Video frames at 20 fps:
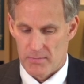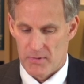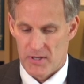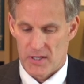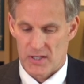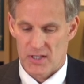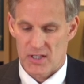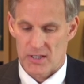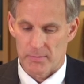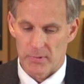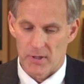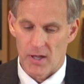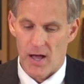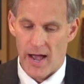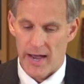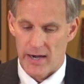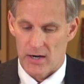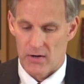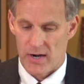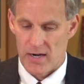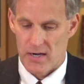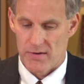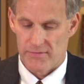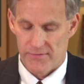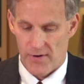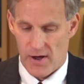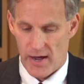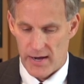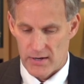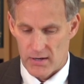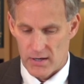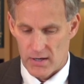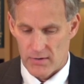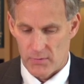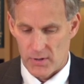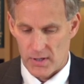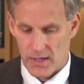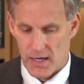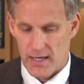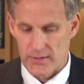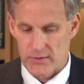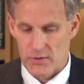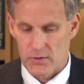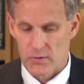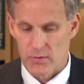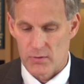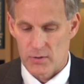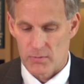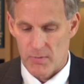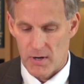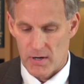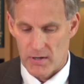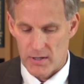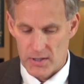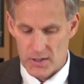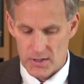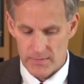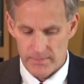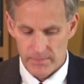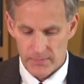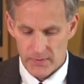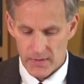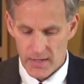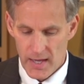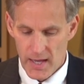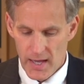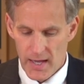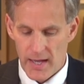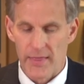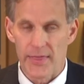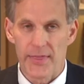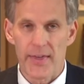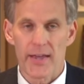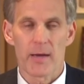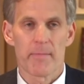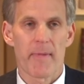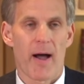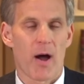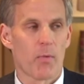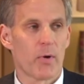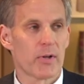be the supplier and definer of what constitutes marriage, and think about